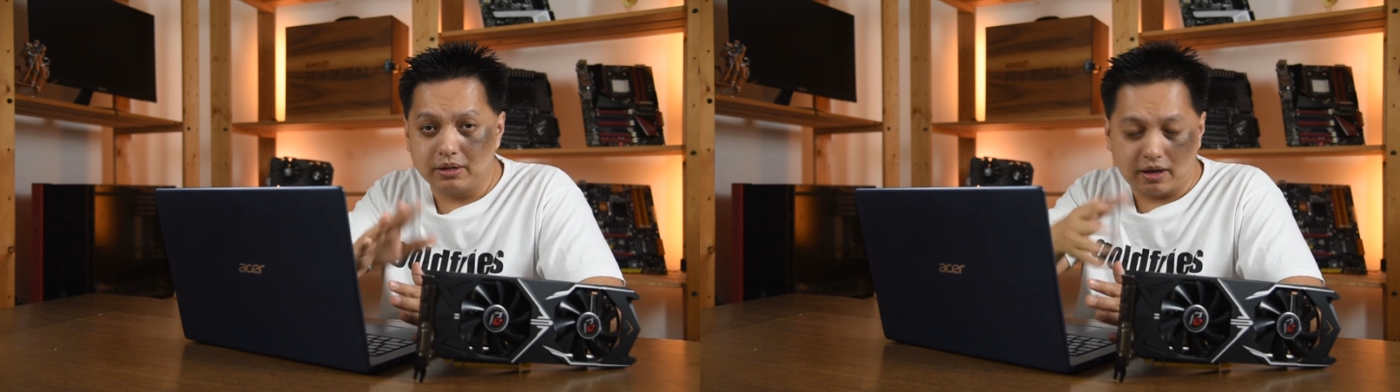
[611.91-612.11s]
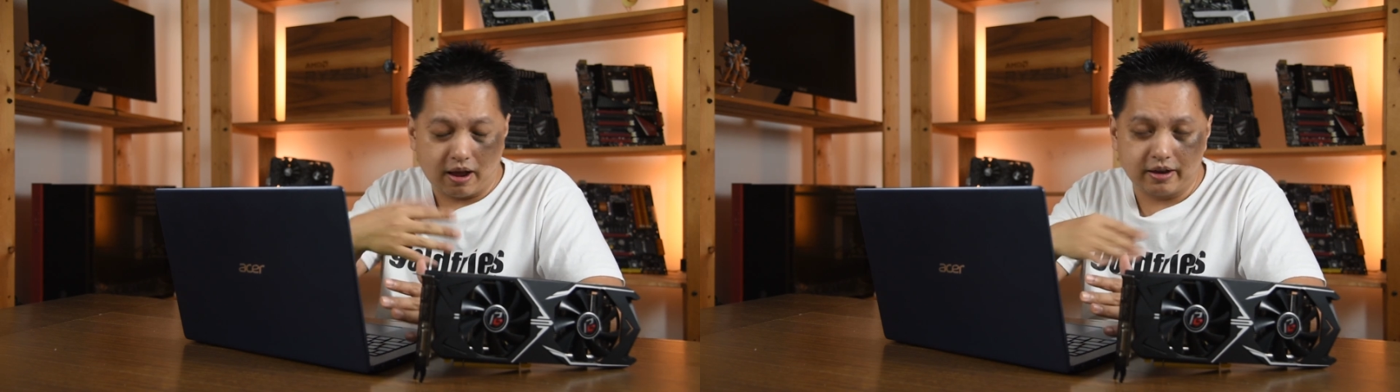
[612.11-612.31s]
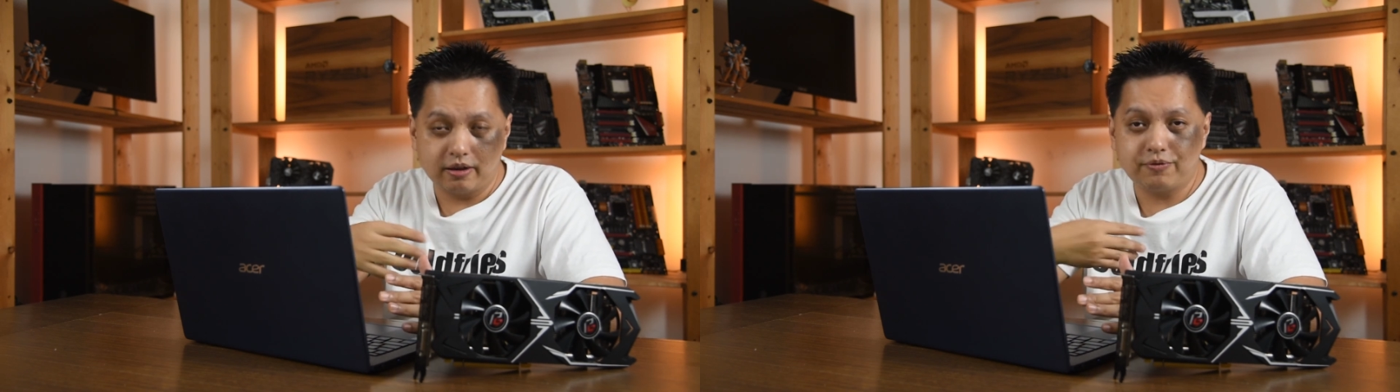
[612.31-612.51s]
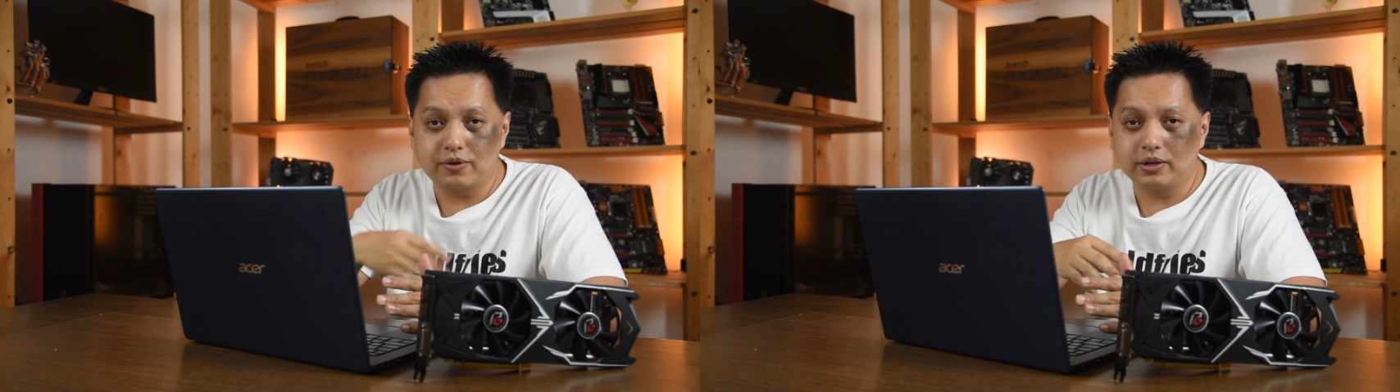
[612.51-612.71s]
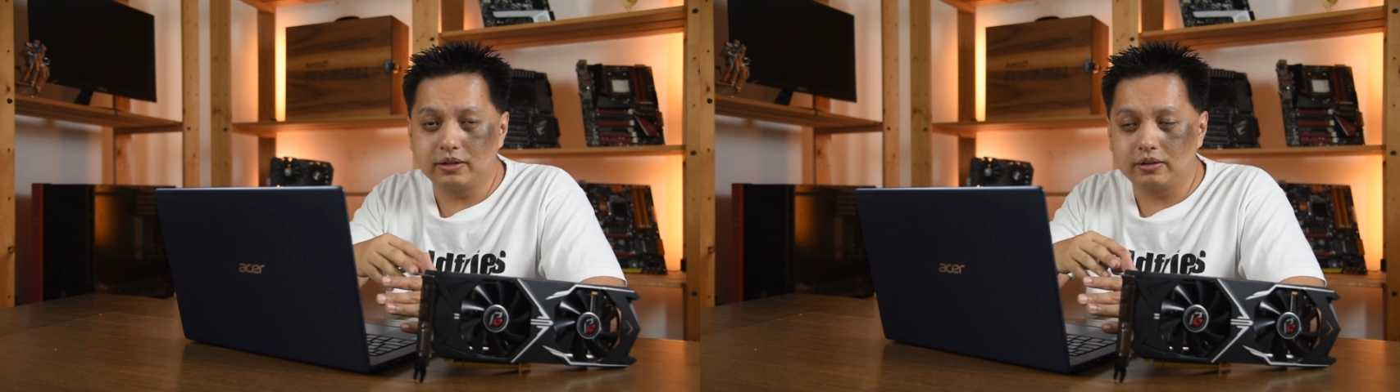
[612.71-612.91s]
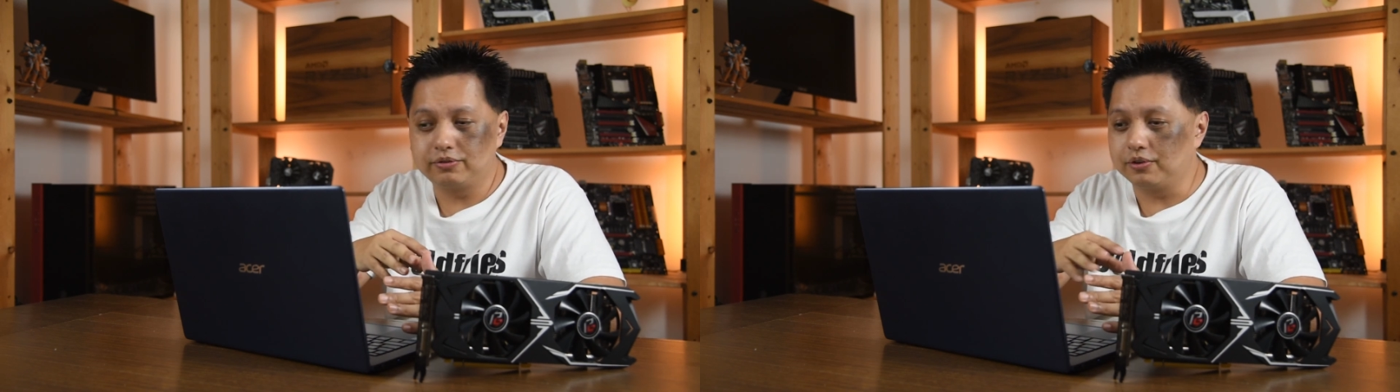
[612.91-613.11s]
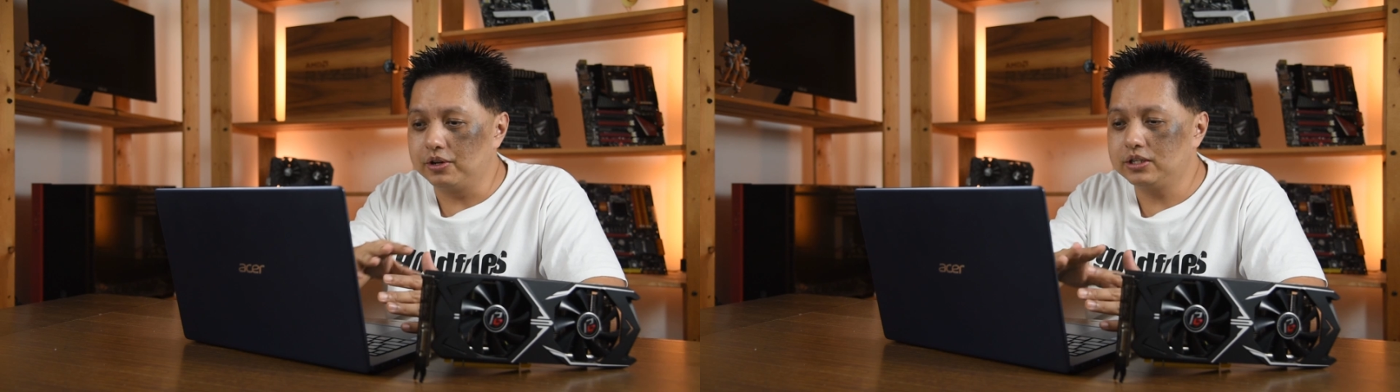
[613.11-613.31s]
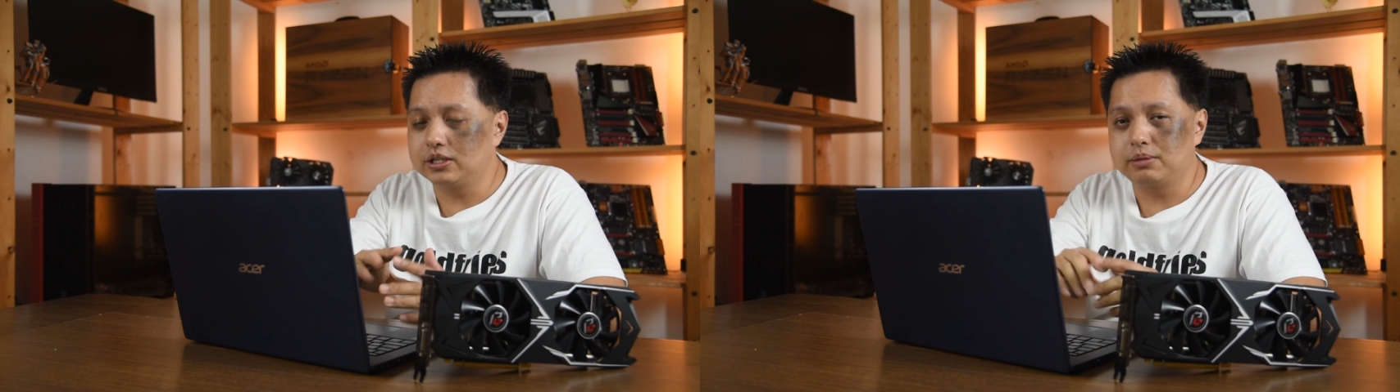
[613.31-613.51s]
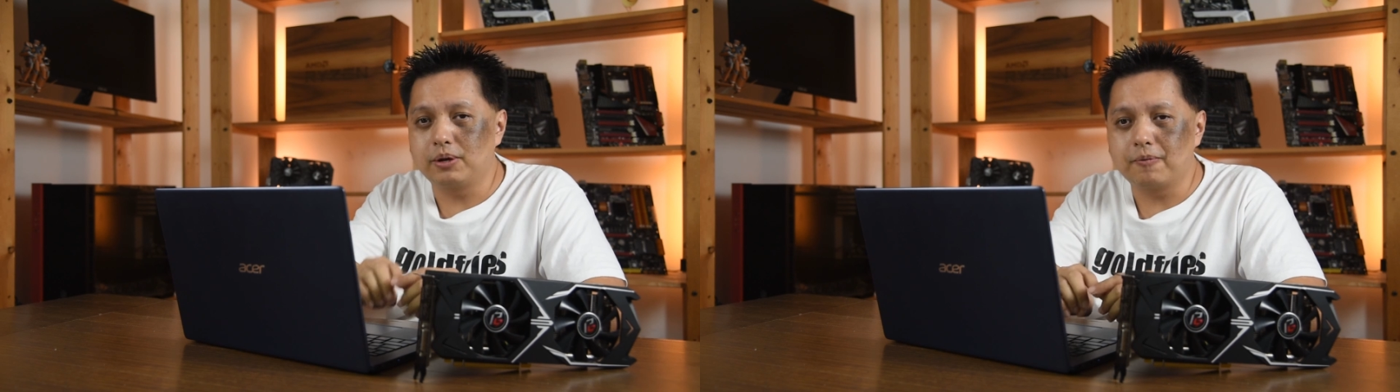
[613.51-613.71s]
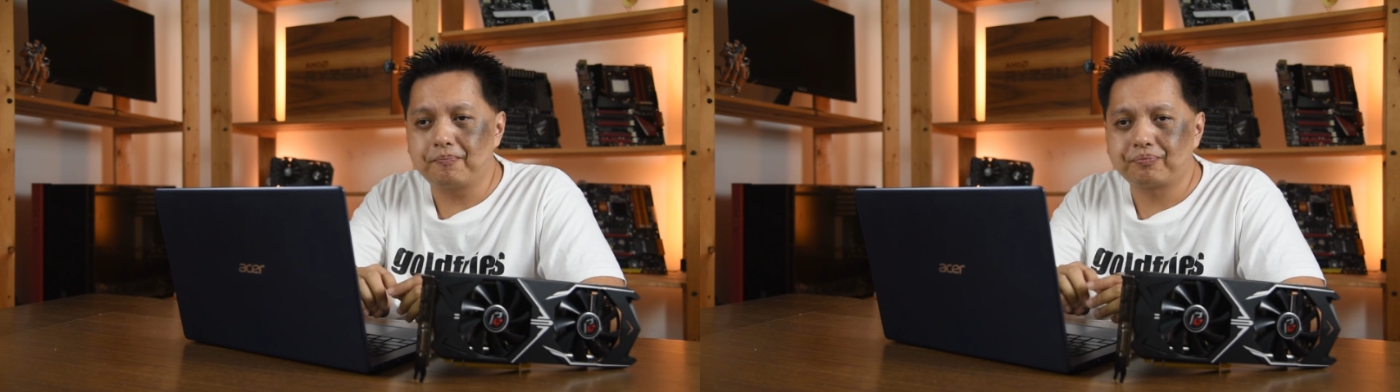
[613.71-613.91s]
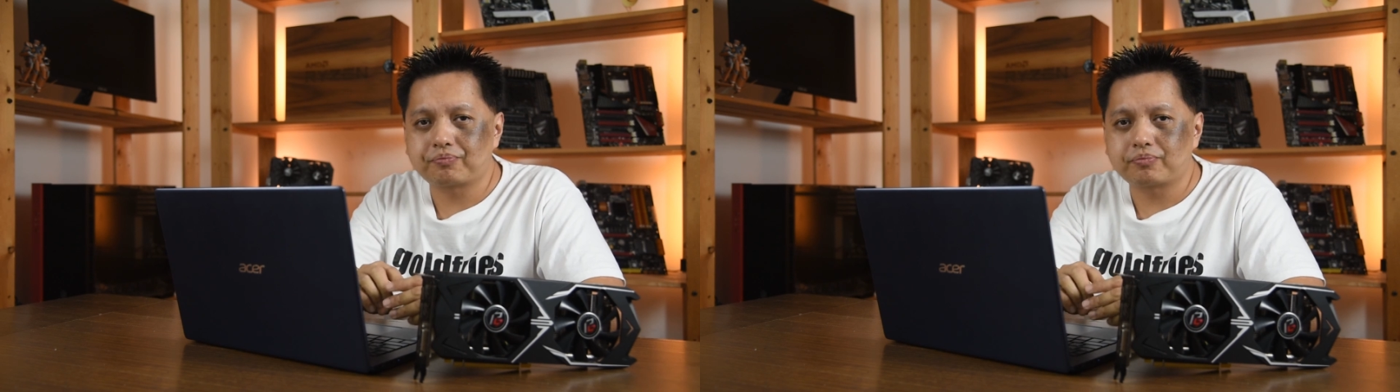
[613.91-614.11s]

higher for, for us, it's about